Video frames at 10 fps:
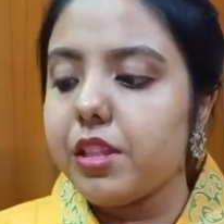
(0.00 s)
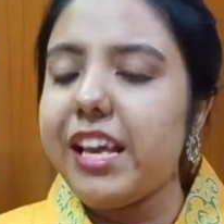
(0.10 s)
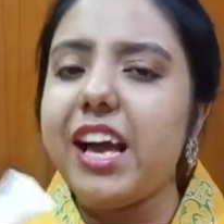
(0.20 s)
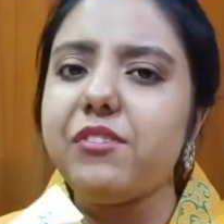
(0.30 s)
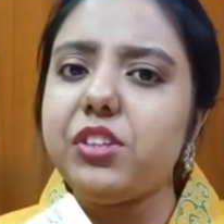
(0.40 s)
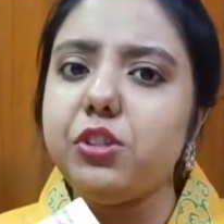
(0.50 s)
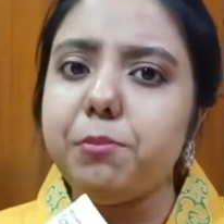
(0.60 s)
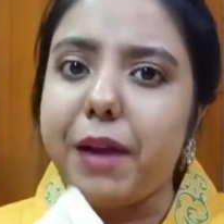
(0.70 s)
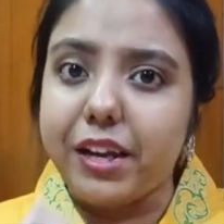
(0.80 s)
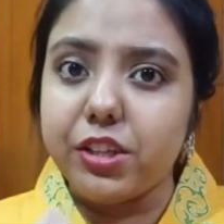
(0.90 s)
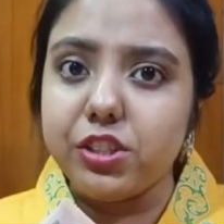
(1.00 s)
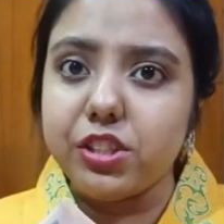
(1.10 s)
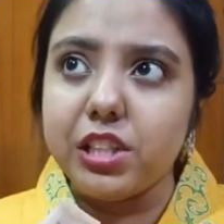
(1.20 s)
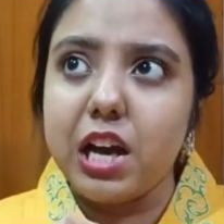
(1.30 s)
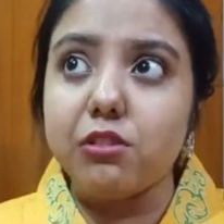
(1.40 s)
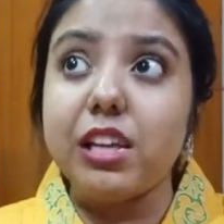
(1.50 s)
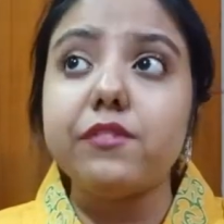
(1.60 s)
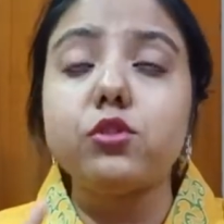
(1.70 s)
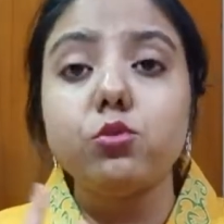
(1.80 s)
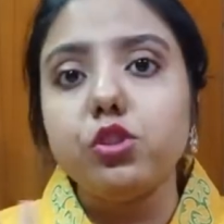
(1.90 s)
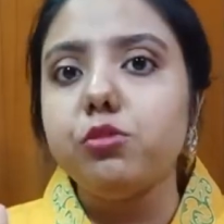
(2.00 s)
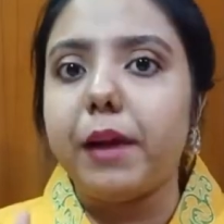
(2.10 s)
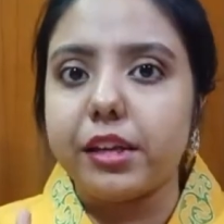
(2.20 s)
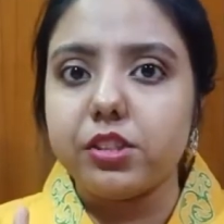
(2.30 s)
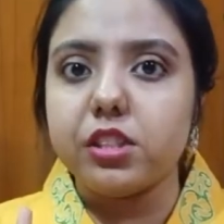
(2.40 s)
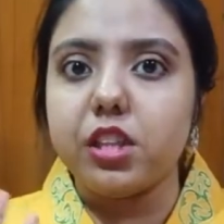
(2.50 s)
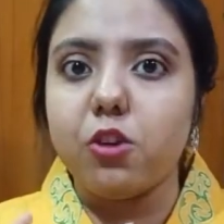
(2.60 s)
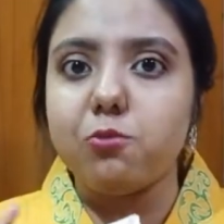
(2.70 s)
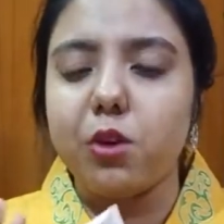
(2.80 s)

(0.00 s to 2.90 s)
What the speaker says: They have a new packaging now. They have two new packaging now.